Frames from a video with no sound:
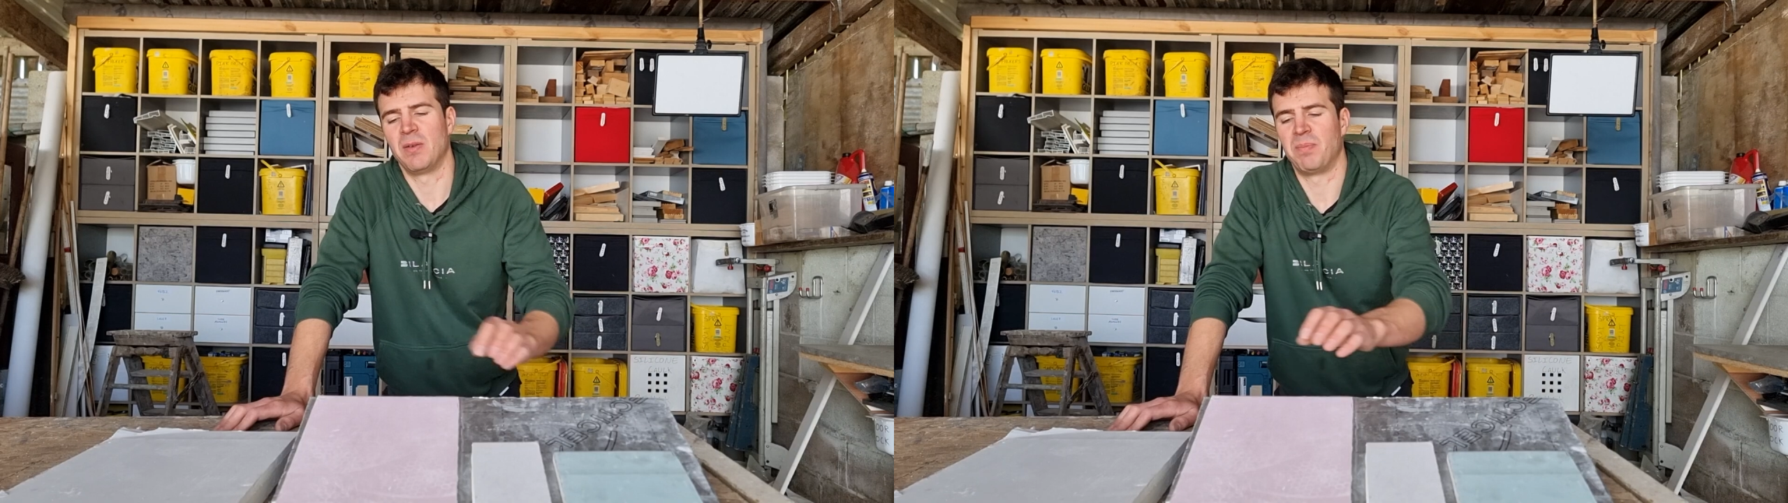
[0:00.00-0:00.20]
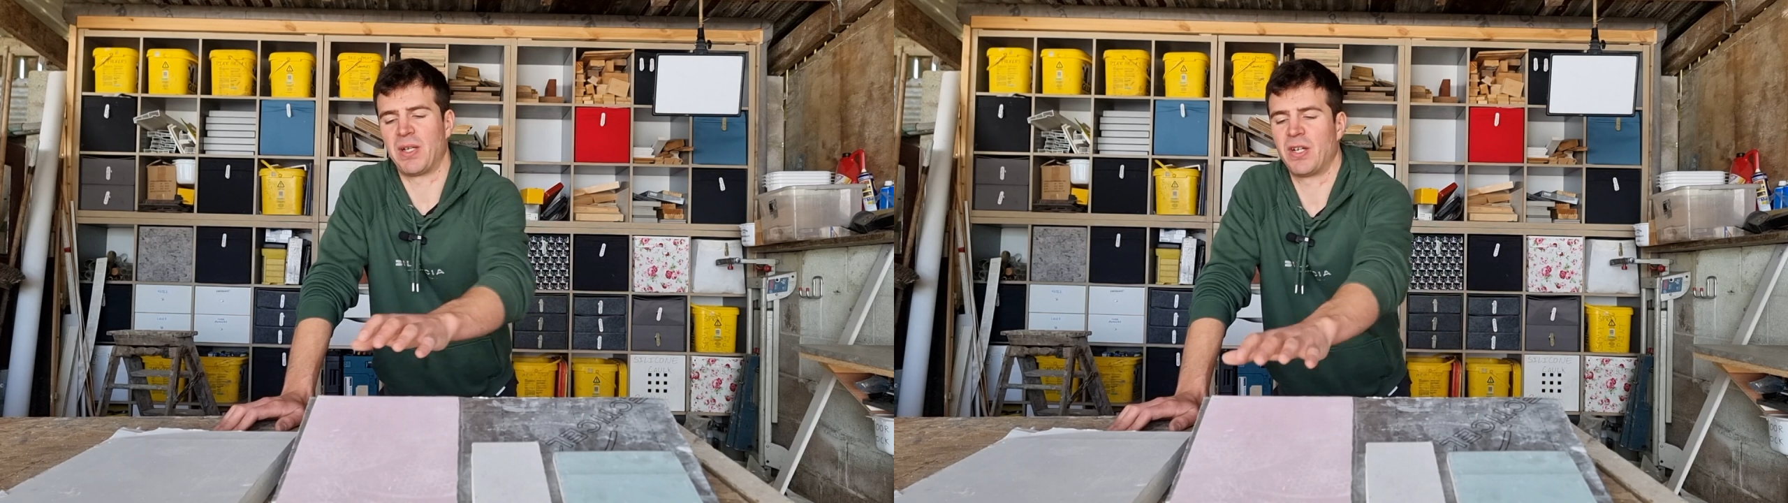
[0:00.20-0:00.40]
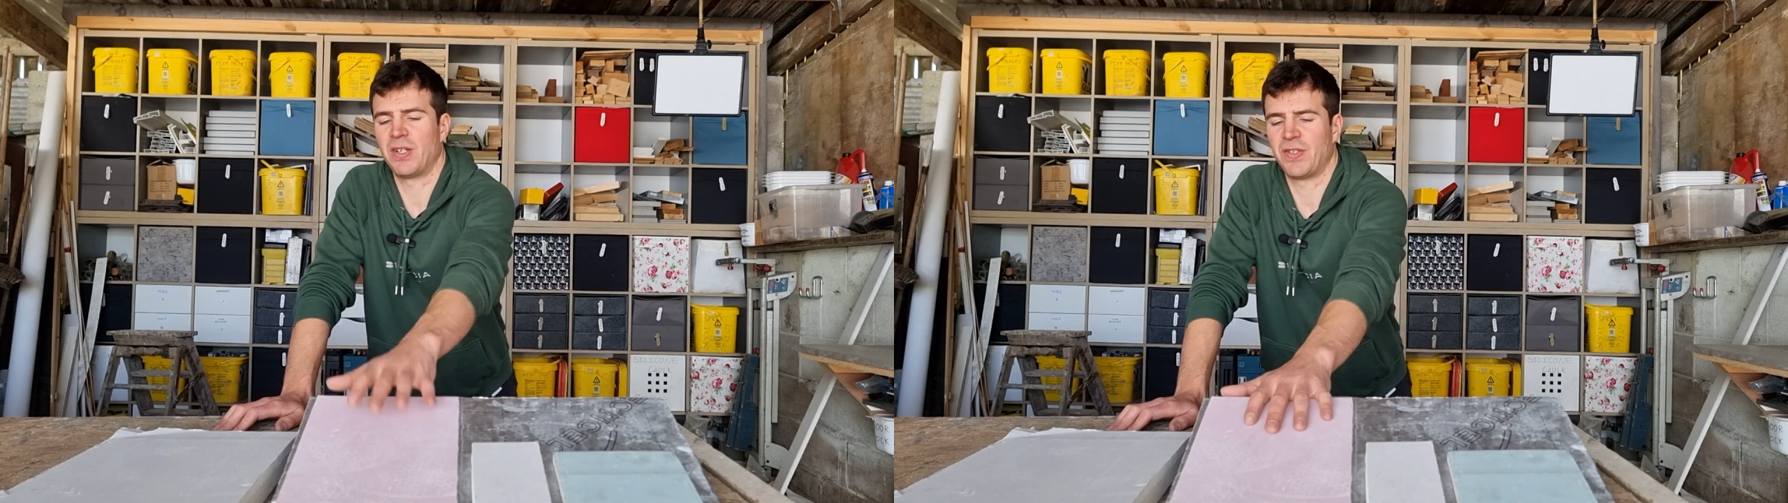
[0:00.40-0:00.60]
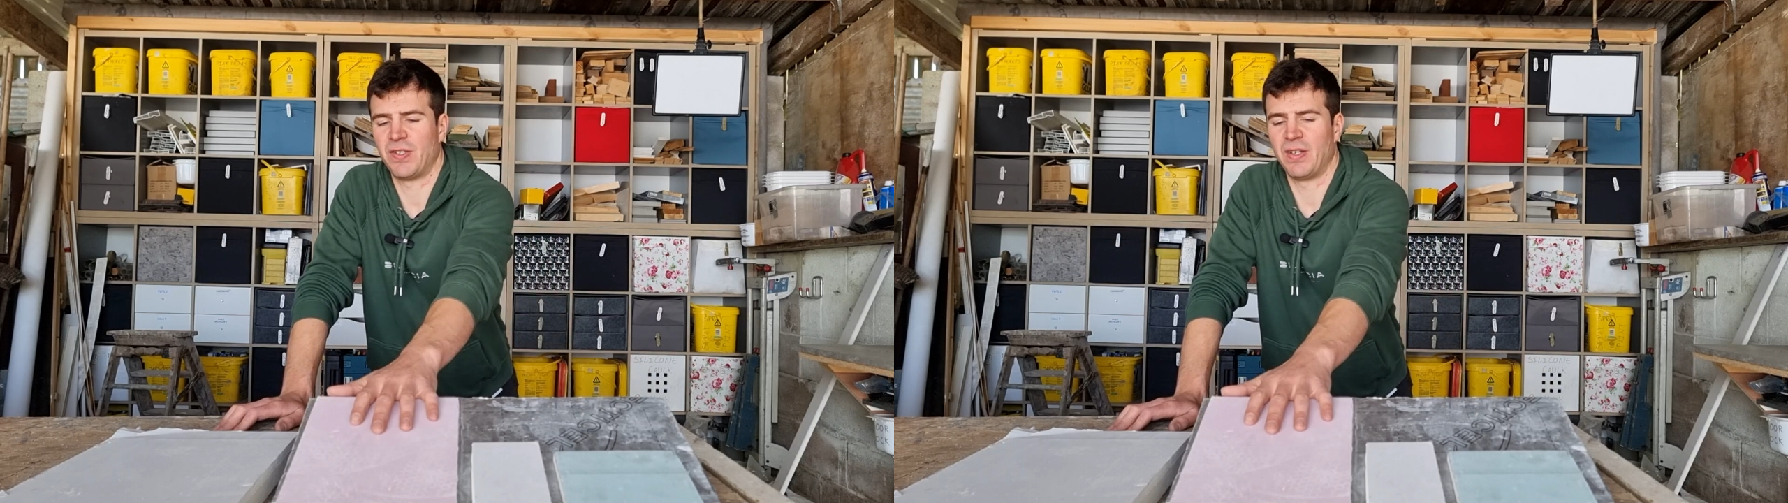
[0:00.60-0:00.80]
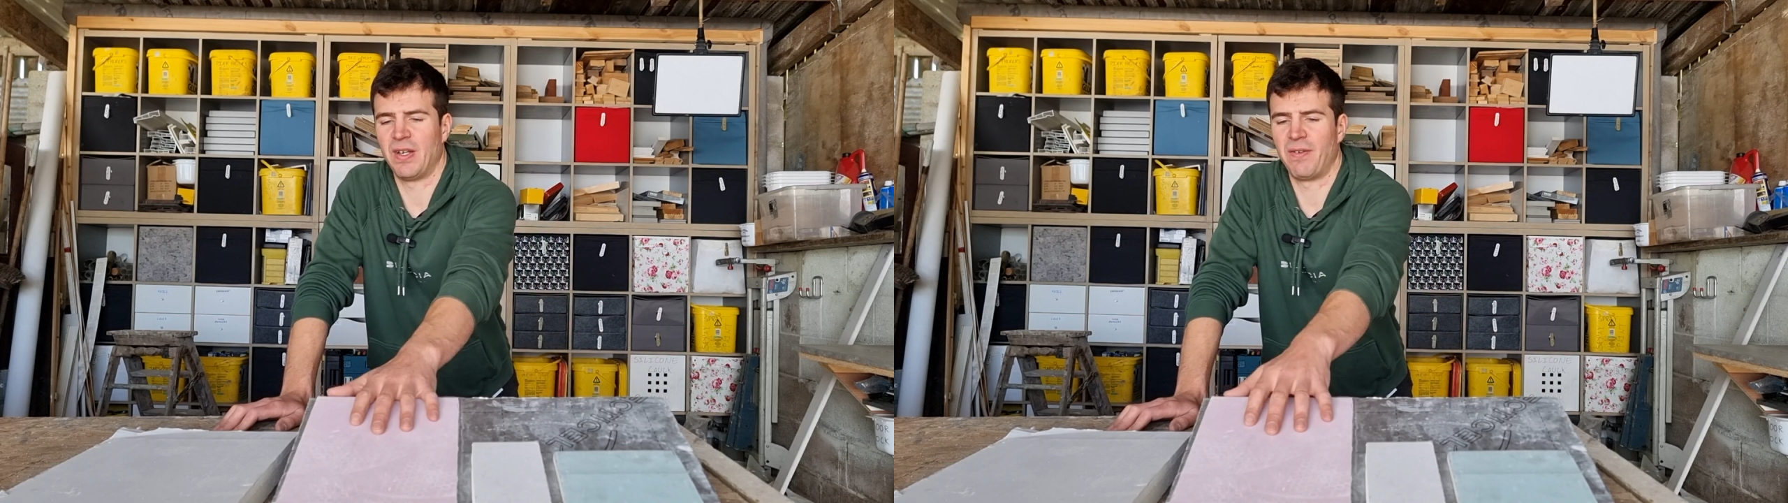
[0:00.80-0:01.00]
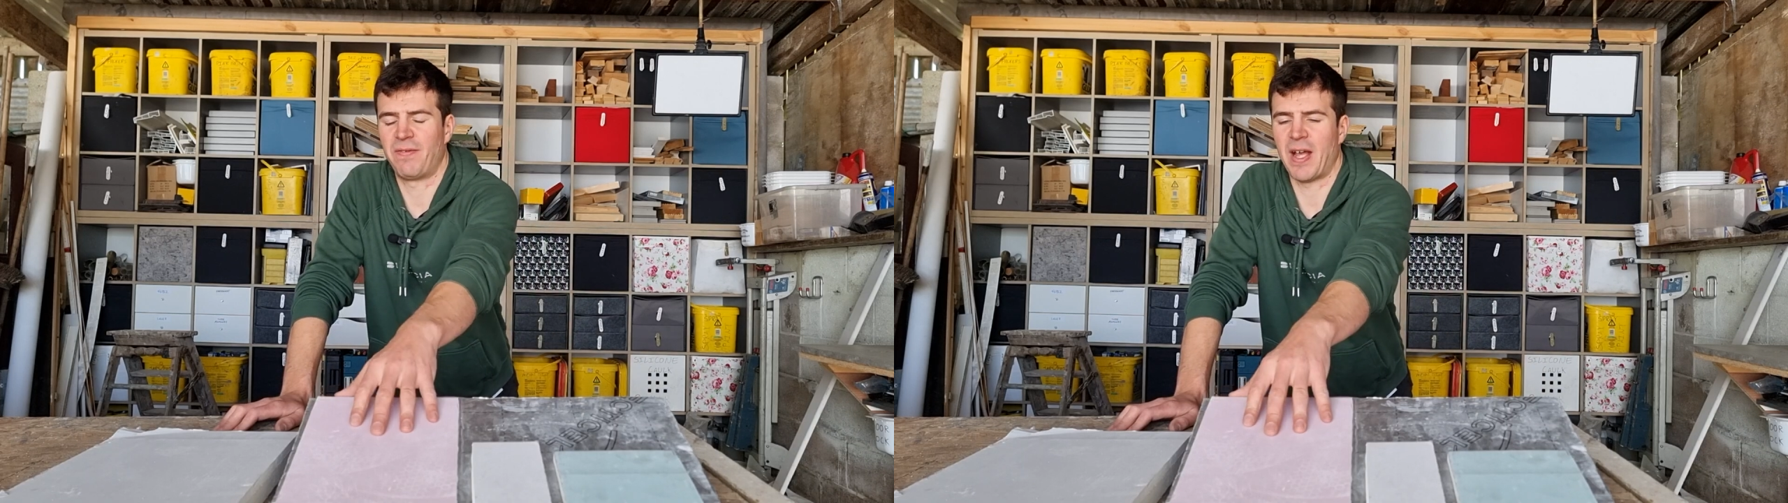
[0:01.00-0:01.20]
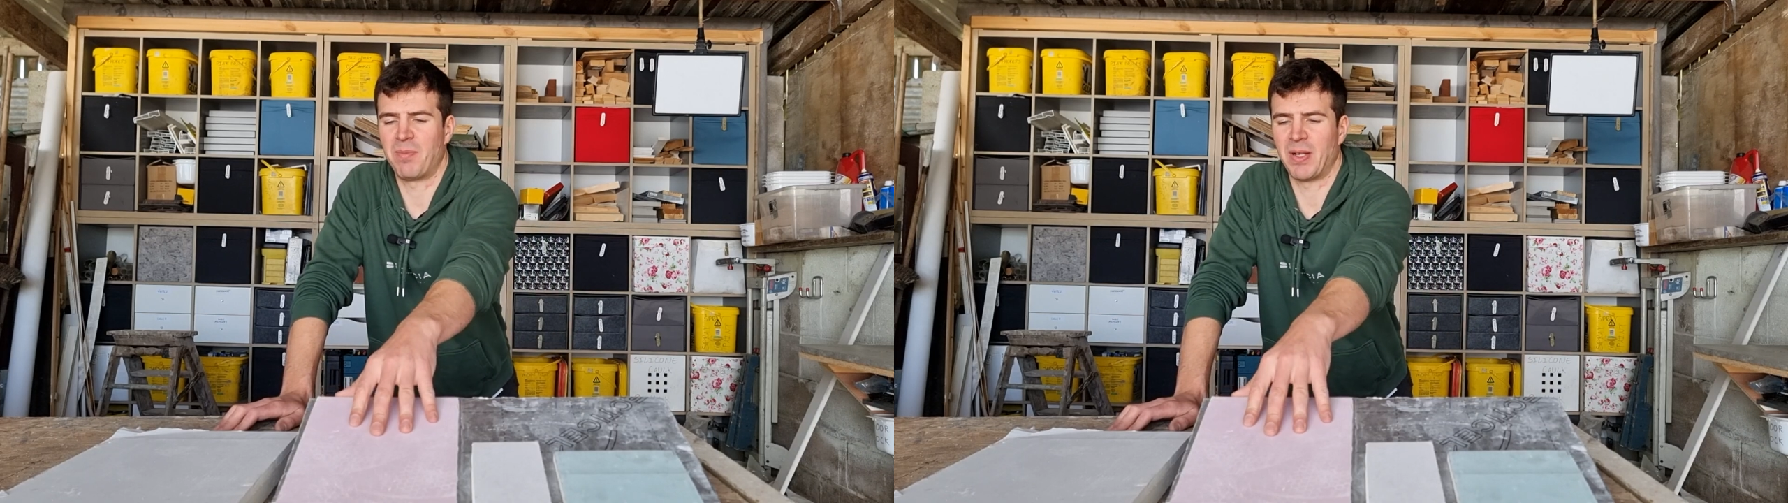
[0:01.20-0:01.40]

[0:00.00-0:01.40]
Because fire